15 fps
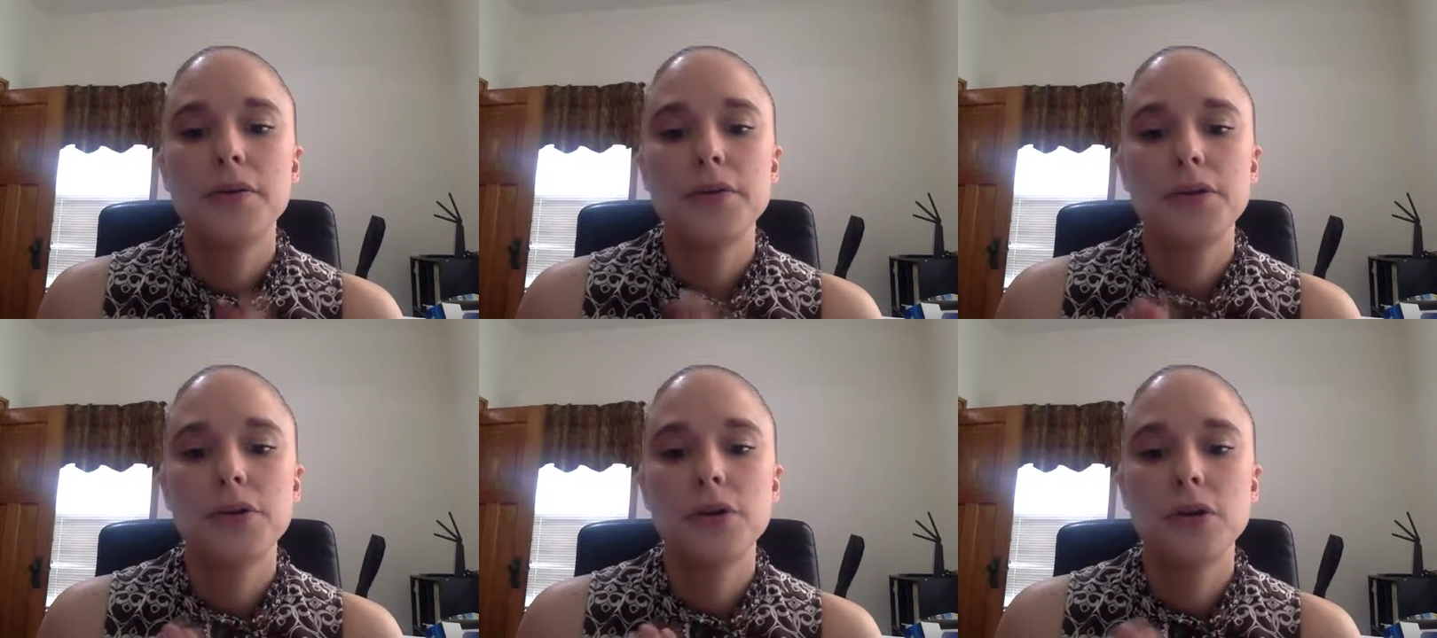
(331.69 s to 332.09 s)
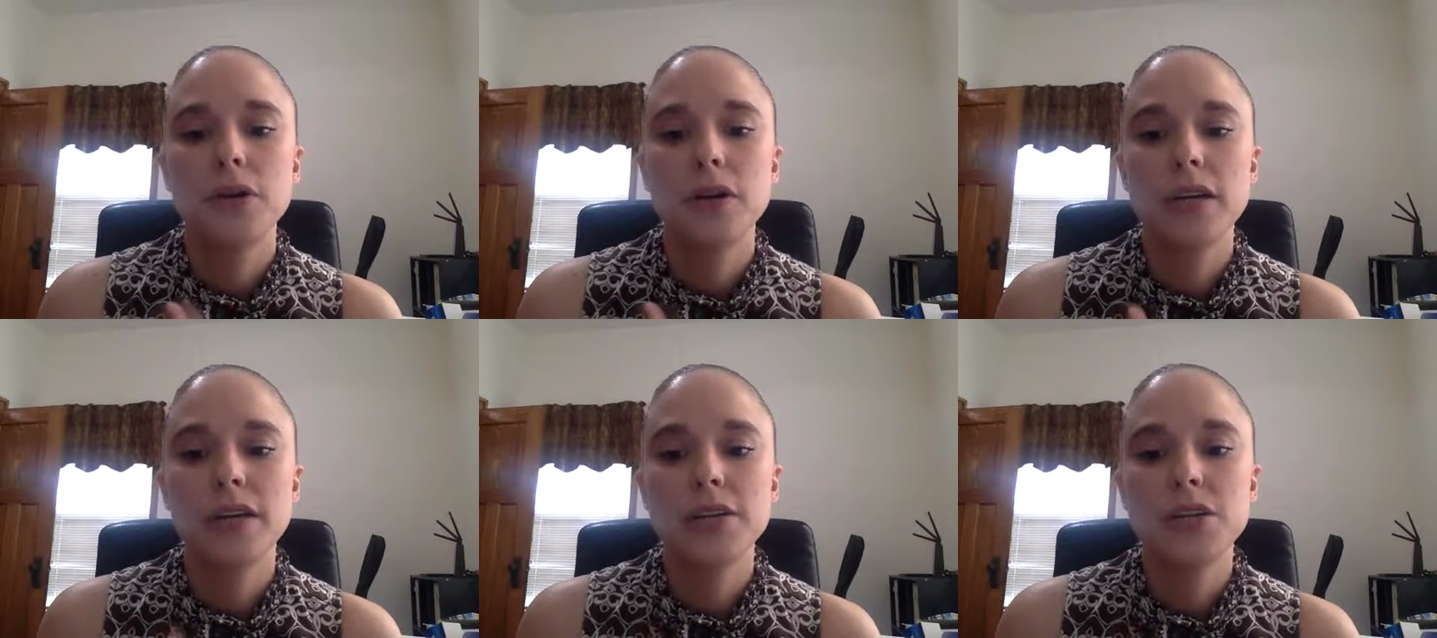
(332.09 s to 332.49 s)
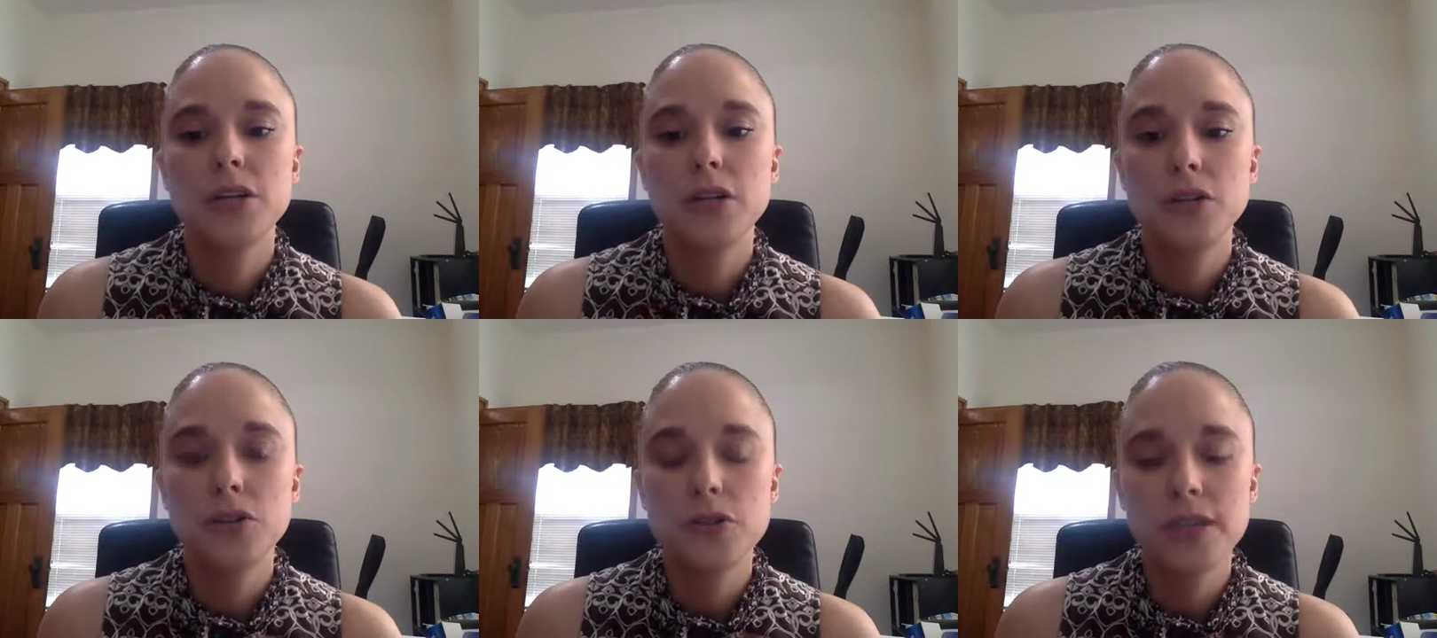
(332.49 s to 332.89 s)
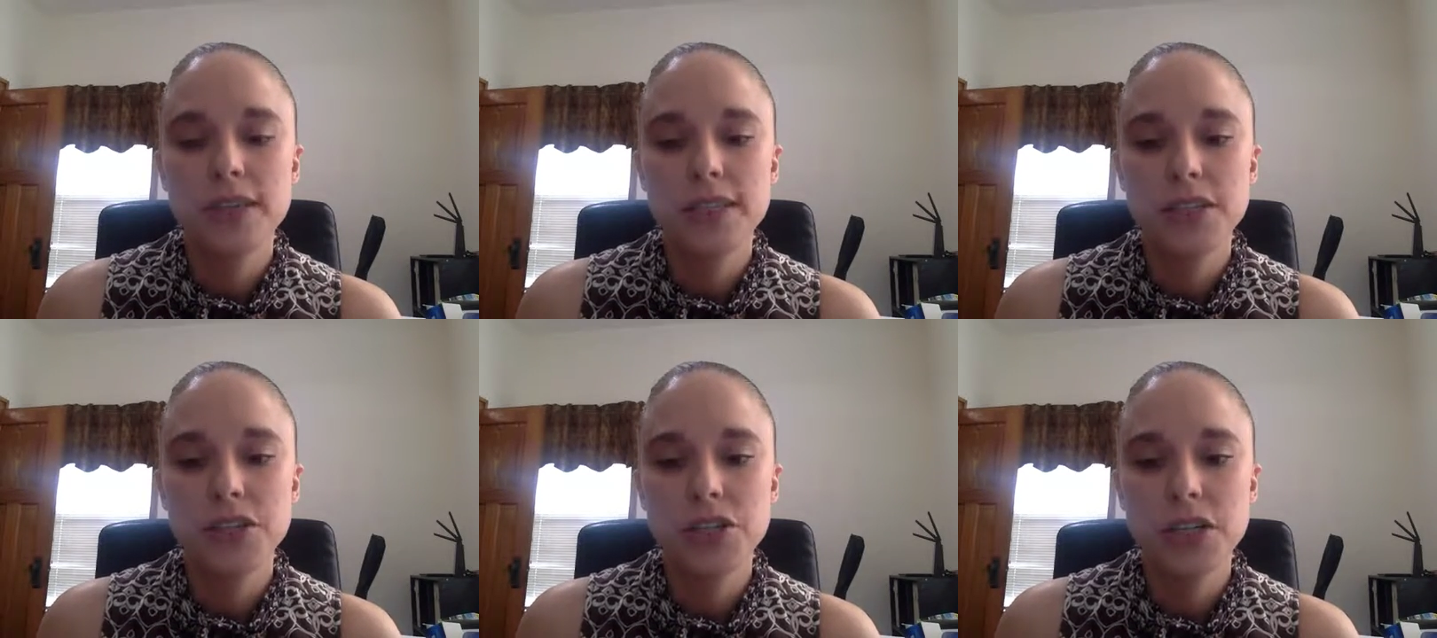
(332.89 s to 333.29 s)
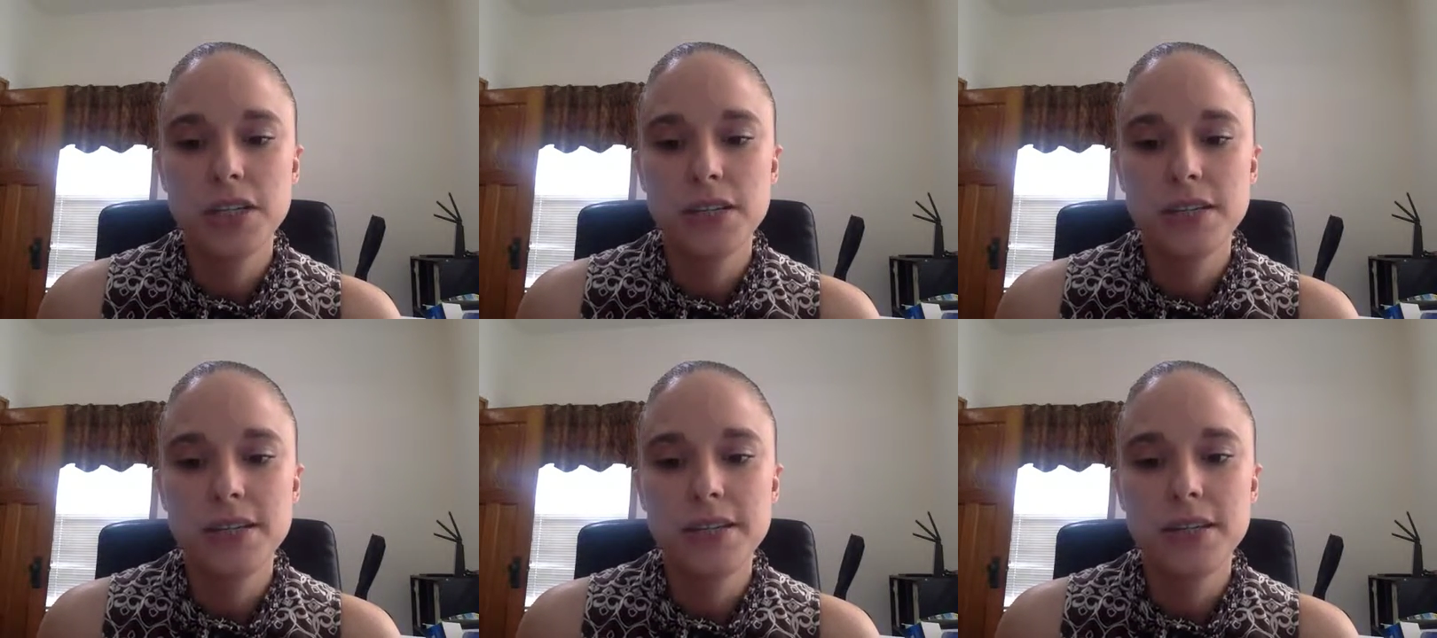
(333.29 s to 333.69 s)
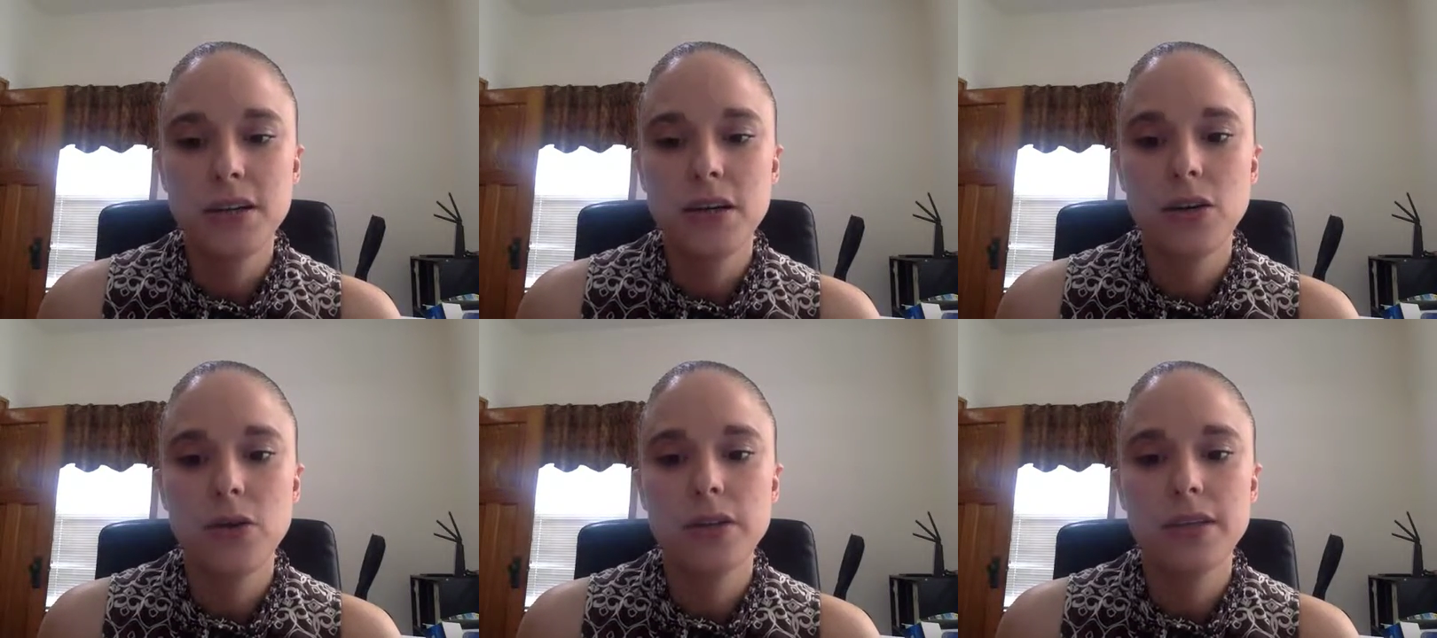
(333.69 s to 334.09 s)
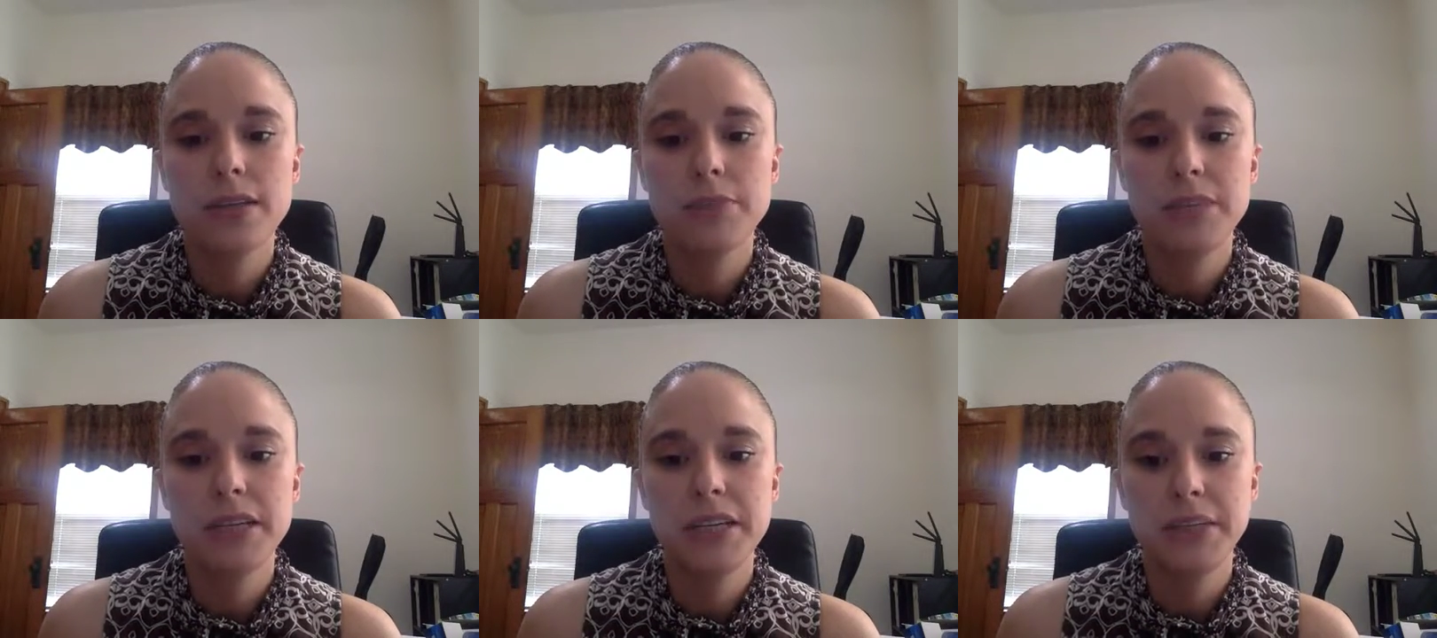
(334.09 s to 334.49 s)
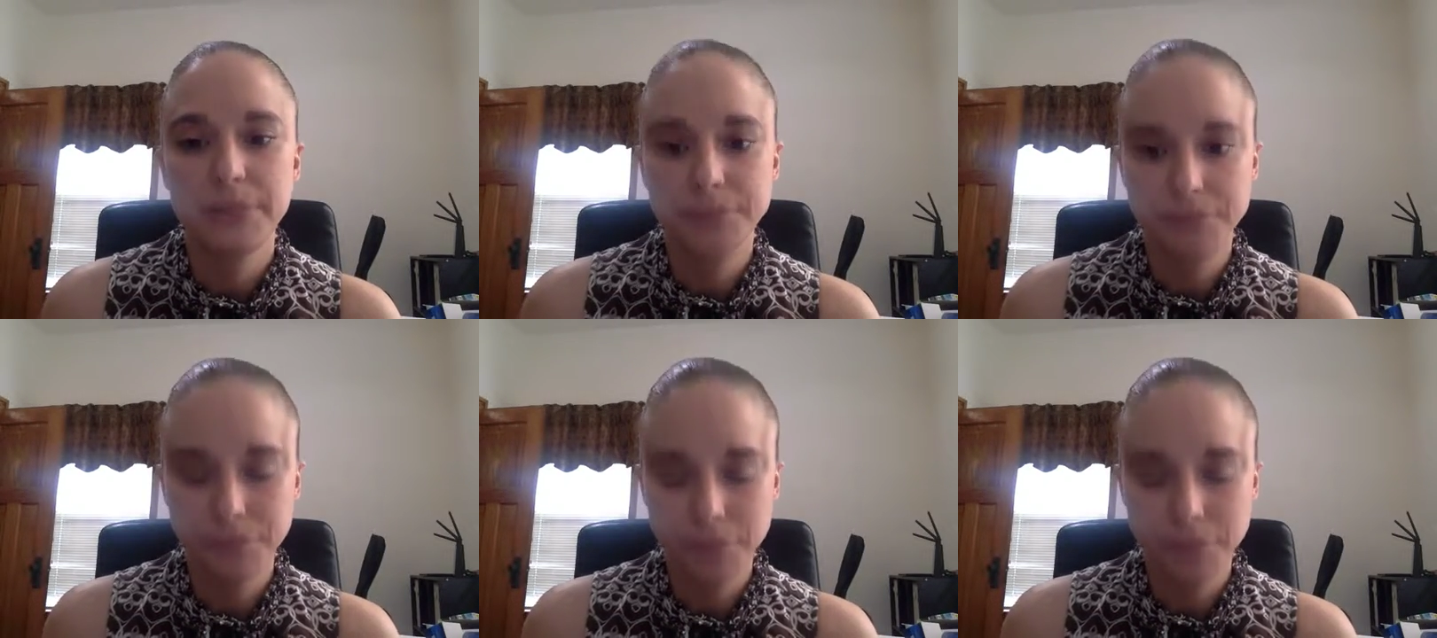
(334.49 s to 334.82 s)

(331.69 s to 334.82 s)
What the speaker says: Your internal transitions are going to be